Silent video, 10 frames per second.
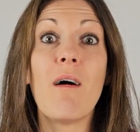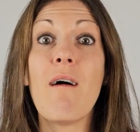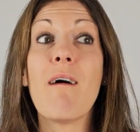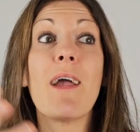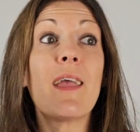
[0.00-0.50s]

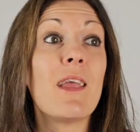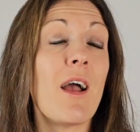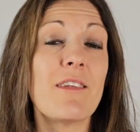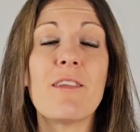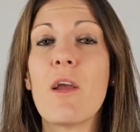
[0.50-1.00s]
I
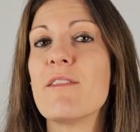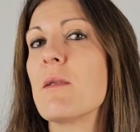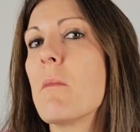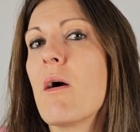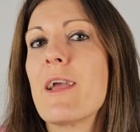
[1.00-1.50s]
don't know, did
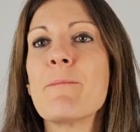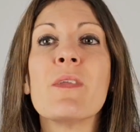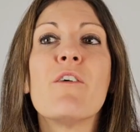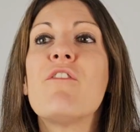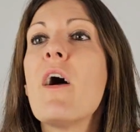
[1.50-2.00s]
my
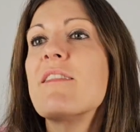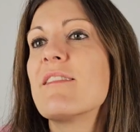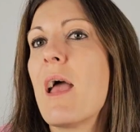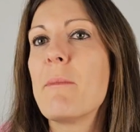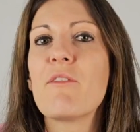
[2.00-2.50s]
first
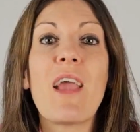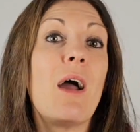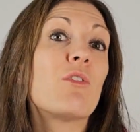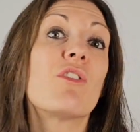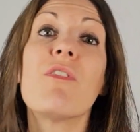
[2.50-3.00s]
step of
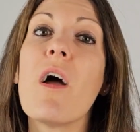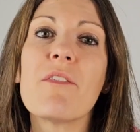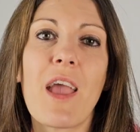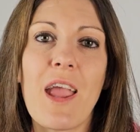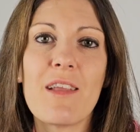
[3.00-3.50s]
Couch to
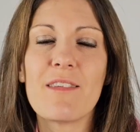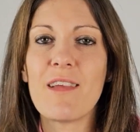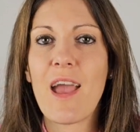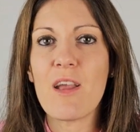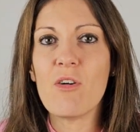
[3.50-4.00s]
5K
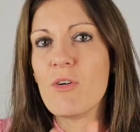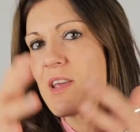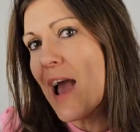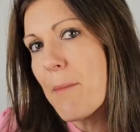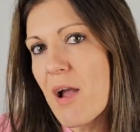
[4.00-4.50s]
today, or
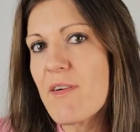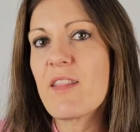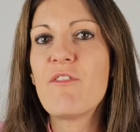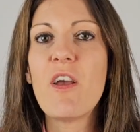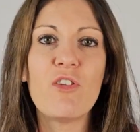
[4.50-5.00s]
yeah, I read
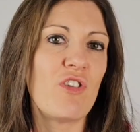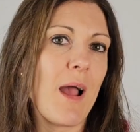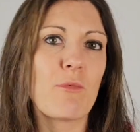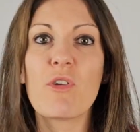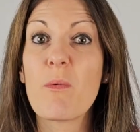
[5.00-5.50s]
the first
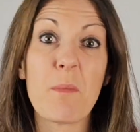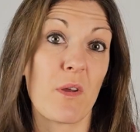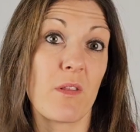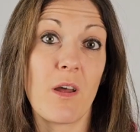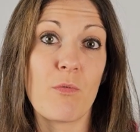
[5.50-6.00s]
chapter of a
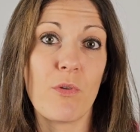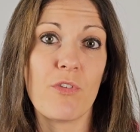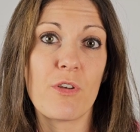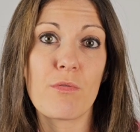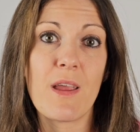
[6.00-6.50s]
book that I've
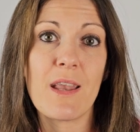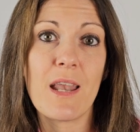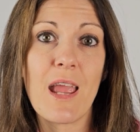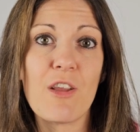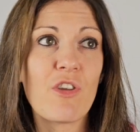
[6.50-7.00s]
wanted to read in
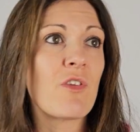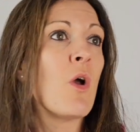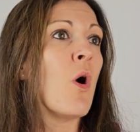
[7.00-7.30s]
ages,